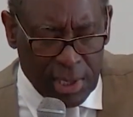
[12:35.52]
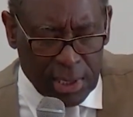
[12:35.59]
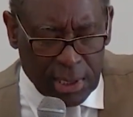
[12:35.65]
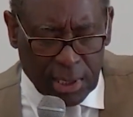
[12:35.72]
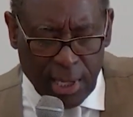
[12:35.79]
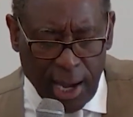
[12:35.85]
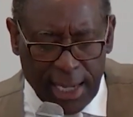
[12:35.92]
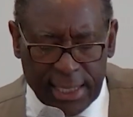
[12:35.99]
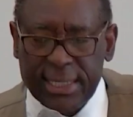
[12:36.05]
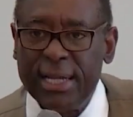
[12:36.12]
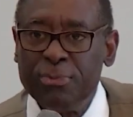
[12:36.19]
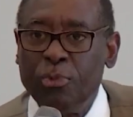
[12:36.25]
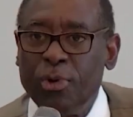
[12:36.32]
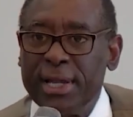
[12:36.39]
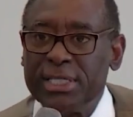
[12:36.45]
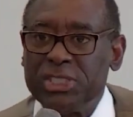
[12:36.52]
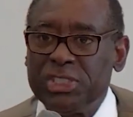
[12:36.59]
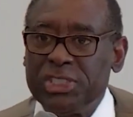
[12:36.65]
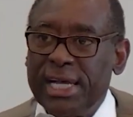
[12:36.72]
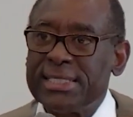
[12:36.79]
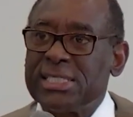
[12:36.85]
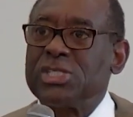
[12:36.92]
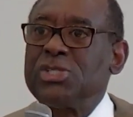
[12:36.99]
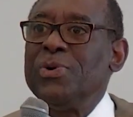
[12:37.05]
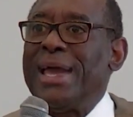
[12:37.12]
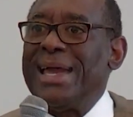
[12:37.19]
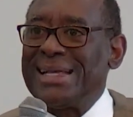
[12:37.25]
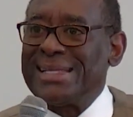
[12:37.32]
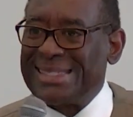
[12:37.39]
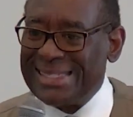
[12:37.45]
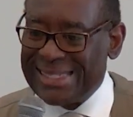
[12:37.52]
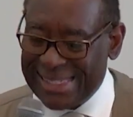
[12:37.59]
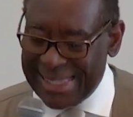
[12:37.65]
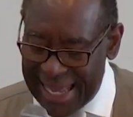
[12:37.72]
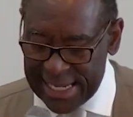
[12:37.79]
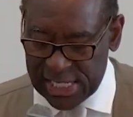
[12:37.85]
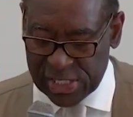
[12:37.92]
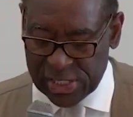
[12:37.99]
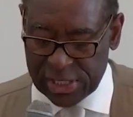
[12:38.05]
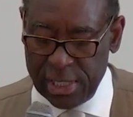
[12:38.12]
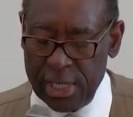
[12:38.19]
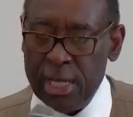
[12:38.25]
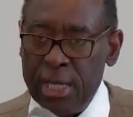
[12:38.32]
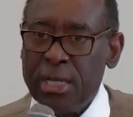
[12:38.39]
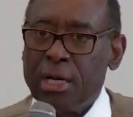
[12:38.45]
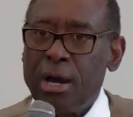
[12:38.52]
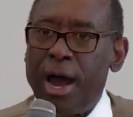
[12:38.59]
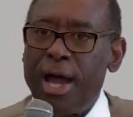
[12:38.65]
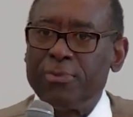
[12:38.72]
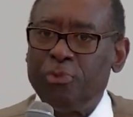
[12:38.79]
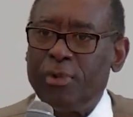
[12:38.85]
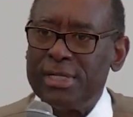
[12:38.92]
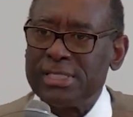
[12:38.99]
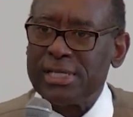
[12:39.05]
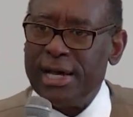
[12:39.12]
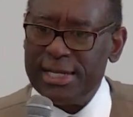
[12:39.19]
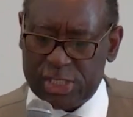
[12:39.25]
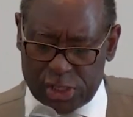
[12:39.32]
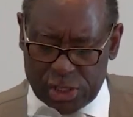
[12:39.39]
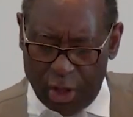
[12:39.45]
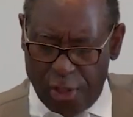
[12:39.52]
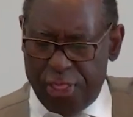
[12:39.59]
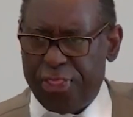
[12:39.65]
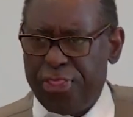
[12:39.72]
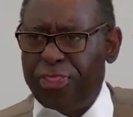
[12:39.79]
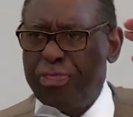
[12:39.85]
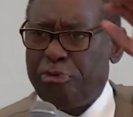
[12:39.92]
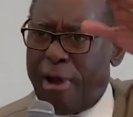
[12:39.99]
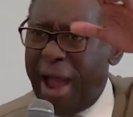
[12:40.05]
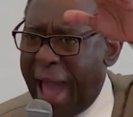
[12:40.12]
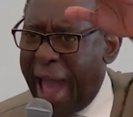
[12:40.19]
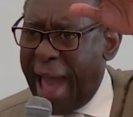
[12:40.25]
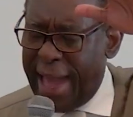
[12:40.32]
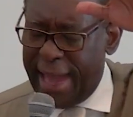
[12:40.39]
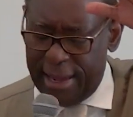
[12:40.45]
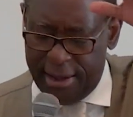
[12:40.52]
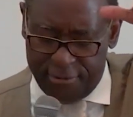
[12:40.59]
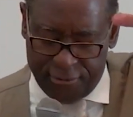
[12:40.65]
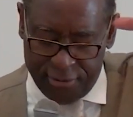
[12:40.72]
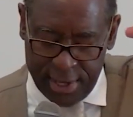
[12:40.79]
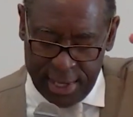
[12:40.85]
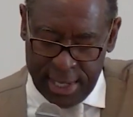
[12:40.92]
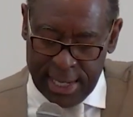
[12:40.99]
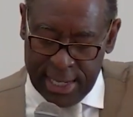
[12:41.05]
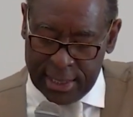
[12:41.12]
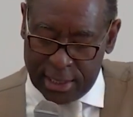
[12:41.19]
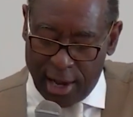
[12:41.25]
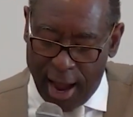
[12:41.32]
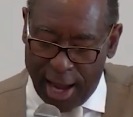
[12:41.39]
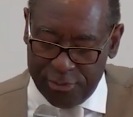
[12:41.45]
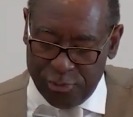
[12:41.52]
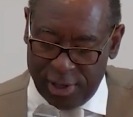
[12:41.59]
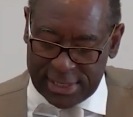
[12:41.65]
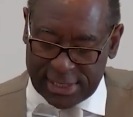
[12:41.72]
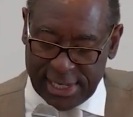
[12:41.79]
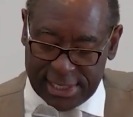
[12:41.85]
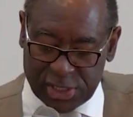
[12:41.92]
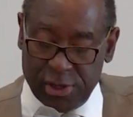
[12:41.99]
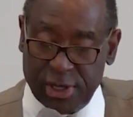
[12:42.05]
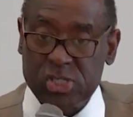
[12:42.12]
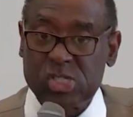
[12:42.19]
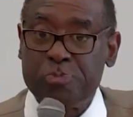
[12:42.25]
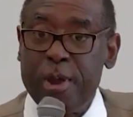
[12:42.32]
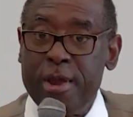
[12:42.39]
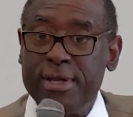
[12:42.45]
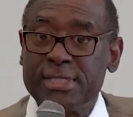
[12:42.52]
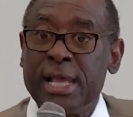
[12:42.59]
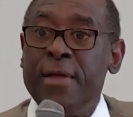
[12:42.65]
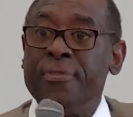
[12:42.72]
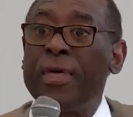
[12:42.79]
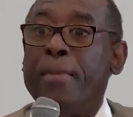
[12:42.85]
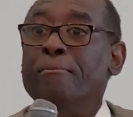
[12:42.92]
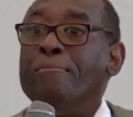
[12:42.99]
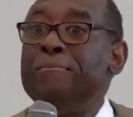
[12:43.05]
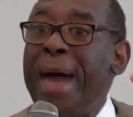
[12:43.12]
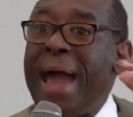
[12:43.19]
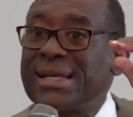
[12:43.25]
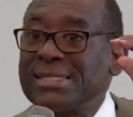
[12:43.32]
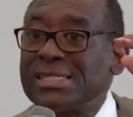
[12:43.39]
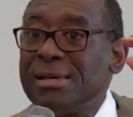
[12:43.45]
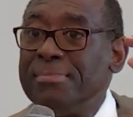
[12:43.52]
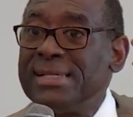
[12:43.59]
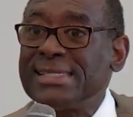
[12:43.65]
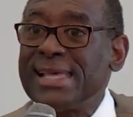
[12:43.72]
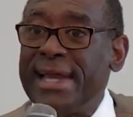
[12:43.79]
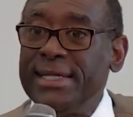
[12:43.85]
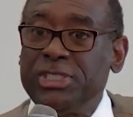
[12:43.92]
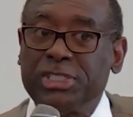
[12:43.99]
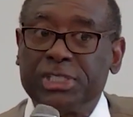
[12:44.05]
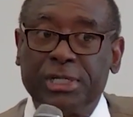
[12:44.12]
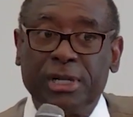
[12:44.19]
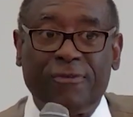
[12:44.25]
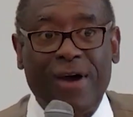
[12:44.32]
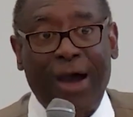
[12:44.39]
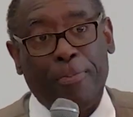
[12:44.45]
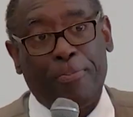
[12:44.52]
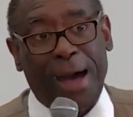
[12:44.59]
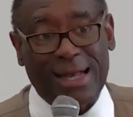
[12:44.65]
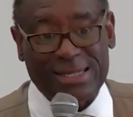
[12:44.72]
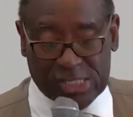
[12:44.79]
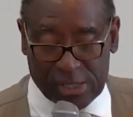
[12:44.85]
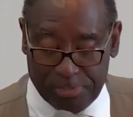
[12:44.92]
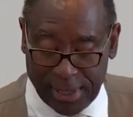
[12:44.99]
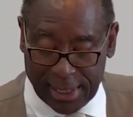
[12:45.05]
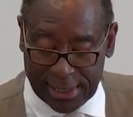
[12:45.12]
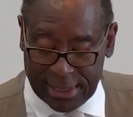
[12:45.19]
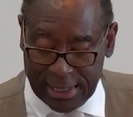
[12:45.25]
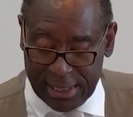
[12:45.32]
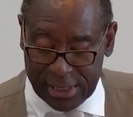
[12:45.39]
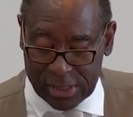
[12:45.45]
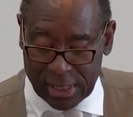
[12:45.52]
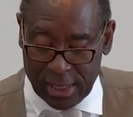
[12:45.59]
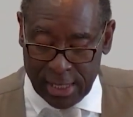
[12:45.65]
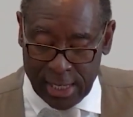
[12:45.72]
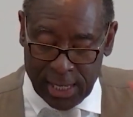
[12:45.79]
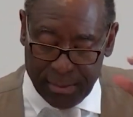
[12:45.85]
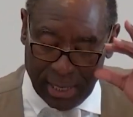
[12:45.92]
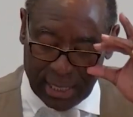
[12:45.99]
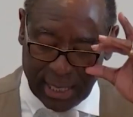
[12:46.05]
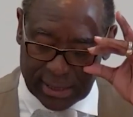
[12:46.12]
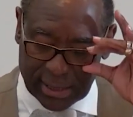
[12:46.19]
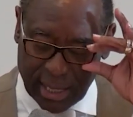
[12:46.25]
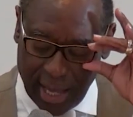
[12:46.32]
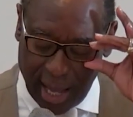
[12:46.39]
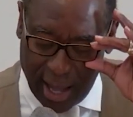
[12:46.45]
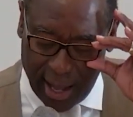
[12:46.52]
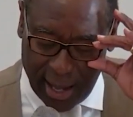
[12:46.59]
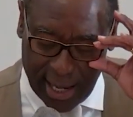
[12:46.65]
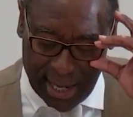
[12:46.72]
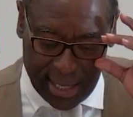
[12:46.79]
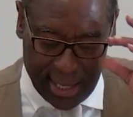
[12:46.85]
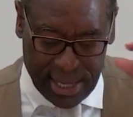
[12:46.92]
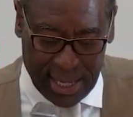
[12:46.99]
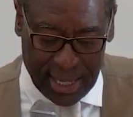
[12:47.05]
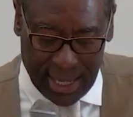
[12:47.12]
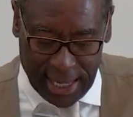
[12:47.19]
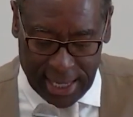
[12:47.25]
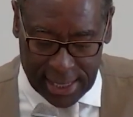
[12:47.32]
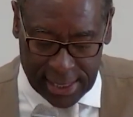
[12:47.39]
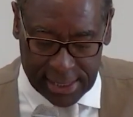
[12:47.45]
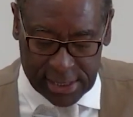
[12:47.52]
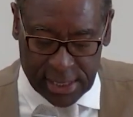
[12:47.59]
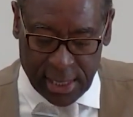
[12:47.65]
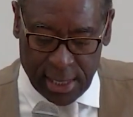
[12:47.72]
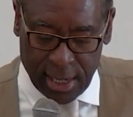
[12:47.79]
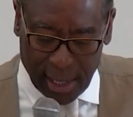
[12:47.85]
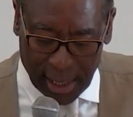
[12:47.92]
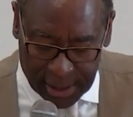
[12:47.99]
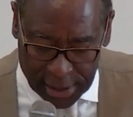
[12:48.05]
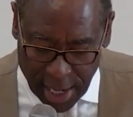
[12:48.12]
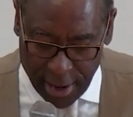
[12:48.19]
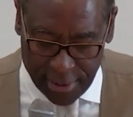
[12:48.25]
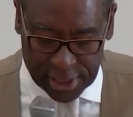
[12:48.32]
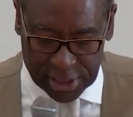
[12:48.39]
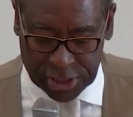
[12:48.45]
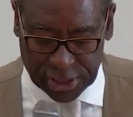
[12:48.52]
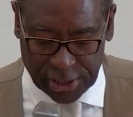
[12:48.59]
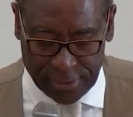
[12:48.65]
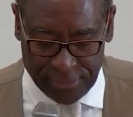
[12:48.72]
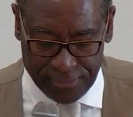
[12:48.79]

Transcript: God doesn't want us just to exist. God wants us to thrive. And God wants us to experience the maximization of our possibilities, because God is a nourisher.